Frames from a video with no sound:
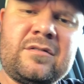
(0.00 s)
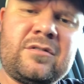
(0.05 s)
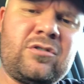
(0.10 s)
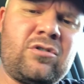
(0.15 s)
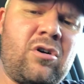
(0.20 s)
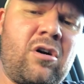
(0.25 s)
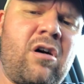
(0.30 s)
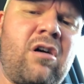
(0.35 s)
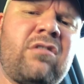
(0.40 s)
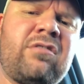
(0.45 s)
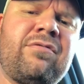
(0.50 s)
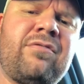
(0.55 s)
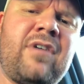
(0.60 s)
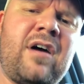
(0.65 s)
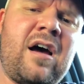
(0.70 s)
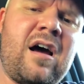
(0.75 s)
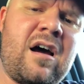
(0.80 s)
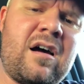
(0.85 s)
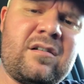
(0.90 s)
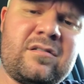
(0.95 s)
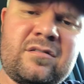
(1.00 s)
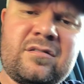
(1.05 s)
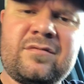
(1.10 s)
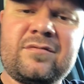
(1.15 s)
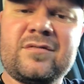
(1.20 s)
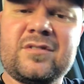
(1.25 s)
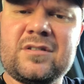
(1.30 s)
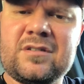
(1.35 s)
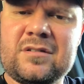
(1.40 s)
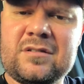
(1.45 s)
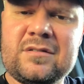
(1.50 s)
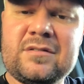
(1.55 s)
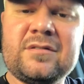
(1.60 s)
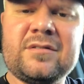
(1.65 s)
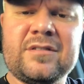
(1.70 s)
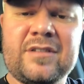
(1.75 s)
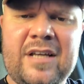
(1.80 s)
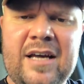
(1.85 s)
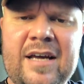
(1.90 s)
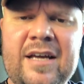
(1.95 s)
crossfires of
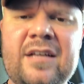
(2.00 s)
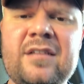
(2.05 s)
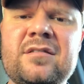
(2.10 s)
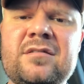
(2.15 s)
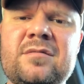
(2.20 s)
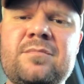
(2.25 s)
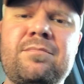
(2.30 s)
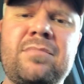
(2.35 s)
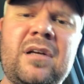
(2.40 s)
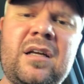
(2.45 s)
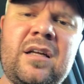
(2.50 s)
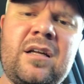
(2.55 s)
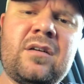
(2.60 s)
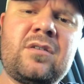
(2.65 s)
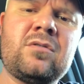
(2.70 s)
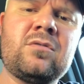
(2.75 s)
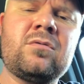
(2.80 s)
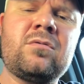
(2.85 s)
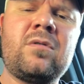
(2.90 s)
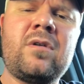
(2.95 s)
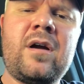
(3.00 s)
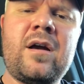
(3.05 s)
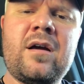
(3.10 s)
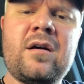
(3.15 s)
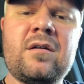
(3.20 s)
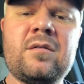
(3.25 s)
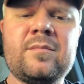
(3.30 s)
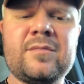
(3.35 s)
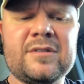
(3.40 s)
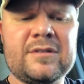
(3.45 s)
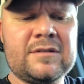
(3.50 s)
today's political realm.